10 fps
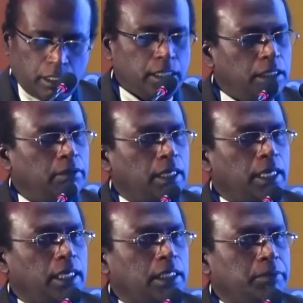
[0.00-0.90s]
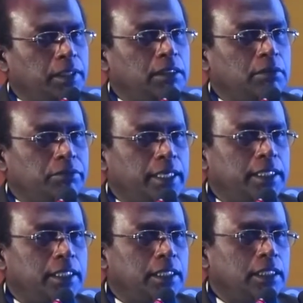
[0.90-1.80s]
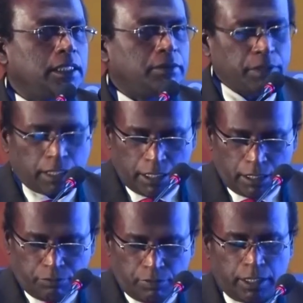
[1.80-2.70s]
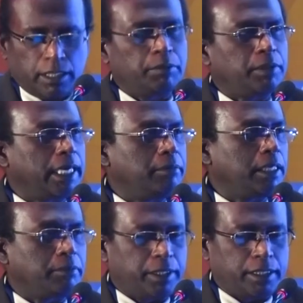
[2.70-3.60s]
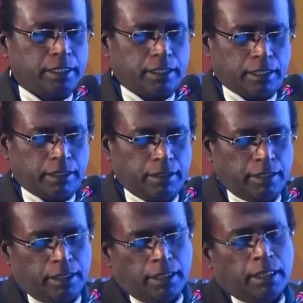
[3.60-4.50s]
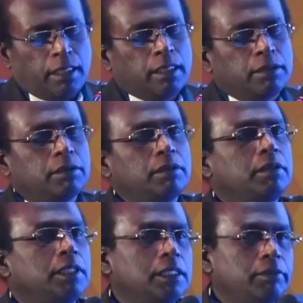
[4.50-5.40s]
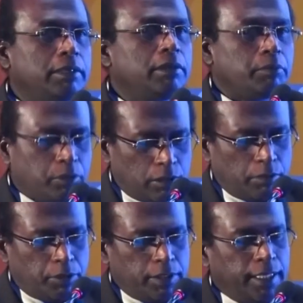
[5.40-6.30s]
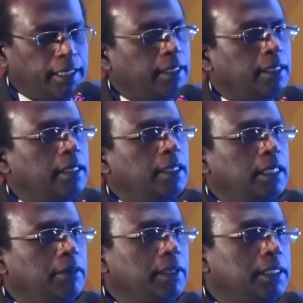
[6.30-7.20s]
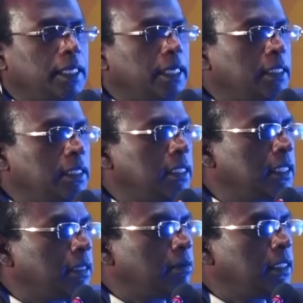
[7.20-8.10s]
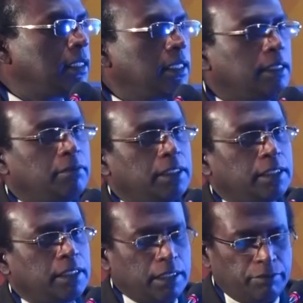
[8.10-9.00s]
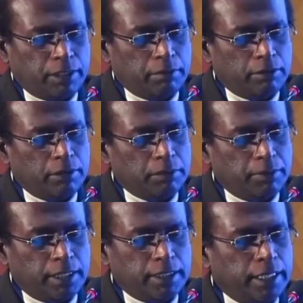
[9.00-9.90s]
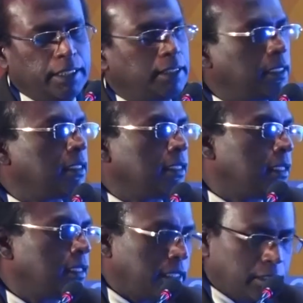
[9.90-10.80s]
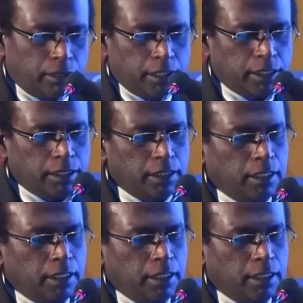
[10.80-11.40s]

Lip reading: in our clinical experience, we find that it is definitely helpful in a diabetic patient. So this is where you are proceeding. Every strategy is advancing with the refined advancement in science and technology.